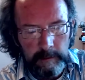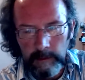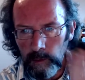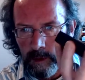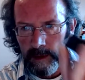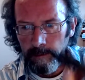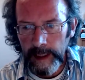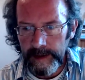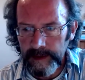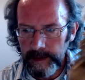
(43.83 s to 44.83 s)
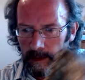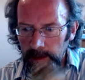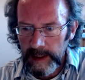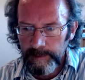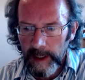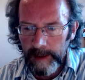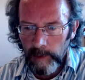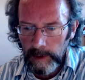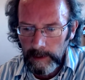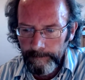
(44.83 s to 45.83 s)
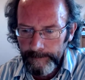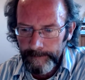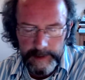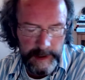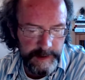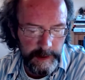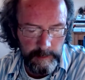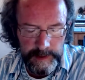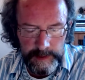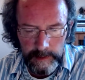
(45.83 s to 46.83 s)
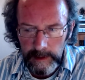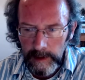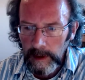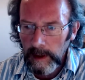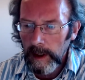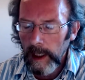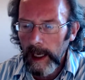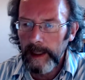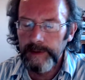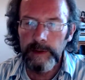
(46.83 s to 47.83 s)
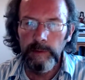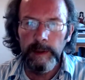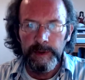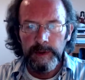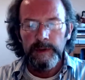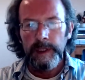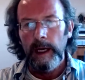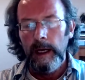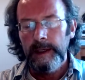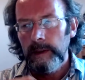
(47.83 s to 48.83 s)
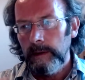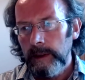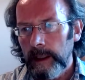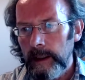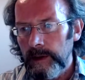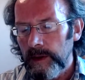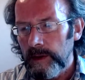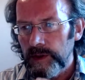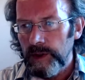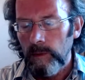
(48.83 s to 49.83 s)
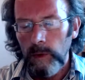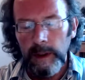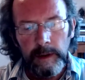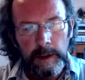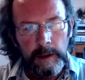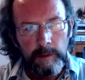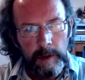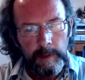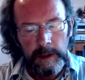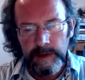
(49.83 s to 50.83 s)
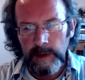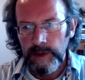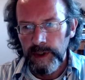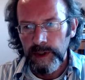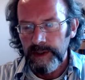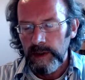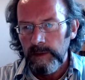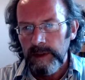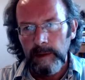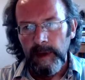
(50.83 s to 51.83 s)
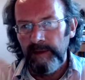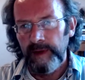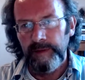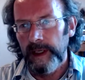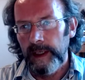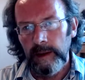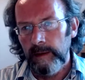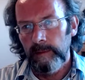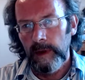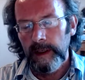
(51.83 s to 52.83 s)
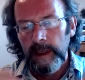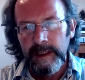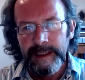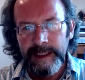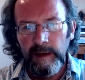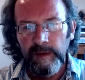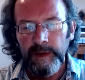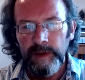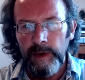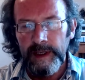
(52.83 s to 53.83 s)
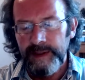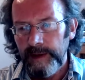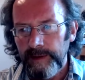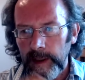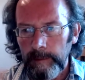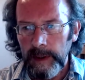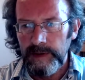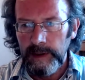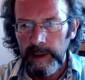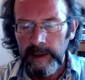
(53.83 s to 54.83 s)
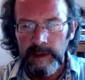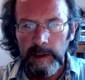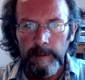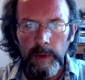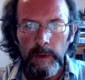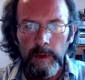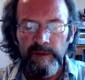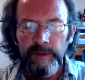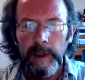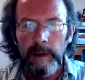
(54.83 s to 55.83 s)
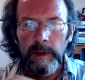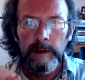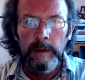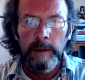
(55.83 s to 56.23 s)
wooden base. You know, that's my one. So that's the original. And to reproduce that, I sold that in conjunction with the Cromwell Association. We sold about 15 of them. It's a little fundraising thing because I think it's an important figure in